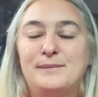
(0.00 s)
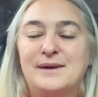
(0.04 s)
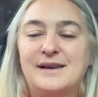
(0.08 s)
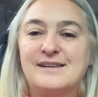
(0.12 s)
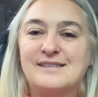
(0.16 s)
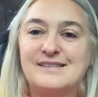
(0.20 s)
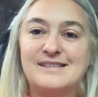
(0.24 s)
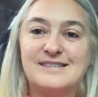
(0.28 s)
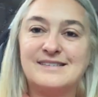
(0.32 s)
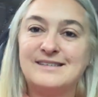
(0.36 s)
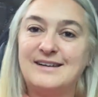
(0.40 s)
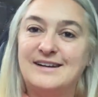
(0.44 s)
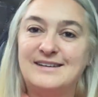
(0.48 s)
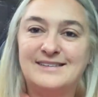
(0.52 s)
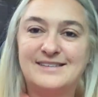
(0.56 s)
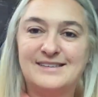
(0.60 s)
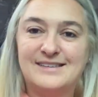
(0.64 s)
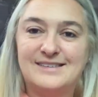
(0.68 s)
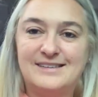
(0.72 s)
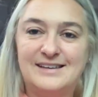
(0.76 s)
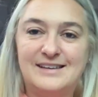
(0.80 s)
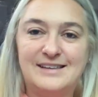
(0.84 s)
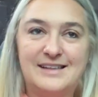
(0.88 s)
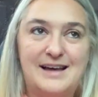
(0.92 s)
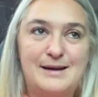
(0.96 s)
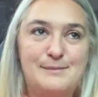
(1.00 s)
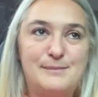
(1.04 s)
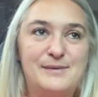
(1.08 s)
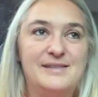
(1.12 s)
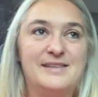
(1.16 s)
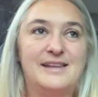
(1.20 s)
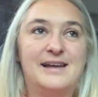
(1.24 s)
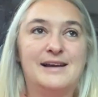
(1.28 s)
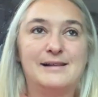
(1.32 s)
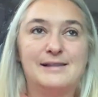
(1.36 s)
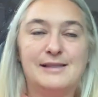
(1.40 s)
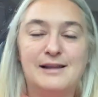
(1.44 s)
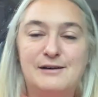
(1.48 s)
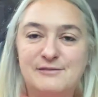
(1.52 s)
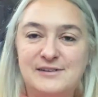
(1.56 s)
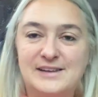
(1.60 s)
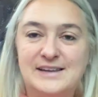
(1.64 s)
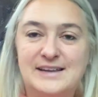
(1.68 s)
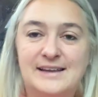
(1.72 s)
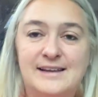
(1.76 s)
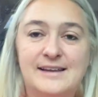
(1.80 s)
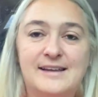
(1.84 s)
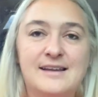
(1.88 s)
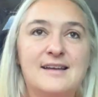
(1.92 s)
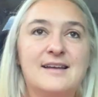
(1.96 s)
because it's nice to see them and they're
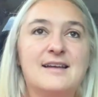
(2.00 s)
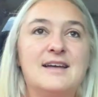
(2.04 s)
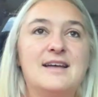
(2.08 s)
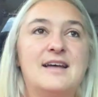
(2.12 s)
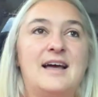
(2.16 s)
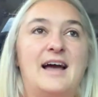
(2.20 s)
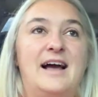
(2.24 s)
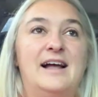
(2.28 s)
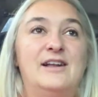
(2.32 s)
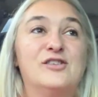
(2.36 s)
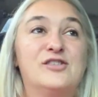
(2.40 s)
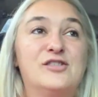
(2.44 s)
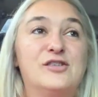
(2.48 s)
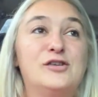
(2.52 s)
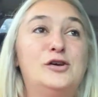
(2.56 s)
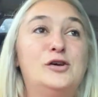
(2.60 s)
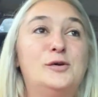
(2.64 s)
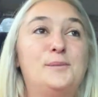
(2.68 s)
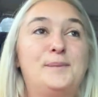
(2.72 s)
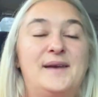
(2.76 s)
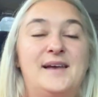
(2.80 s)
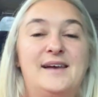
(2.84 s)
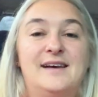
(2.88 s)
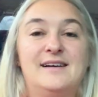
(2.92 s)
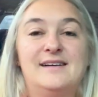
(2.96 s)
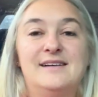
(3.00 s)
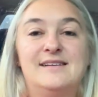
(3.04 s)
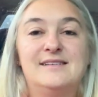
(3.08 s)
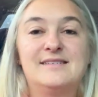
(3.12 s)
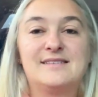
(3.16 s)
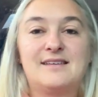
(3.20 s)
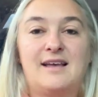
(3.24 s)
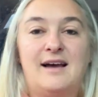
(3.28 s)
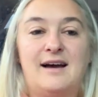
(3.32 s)
lovely, and two, because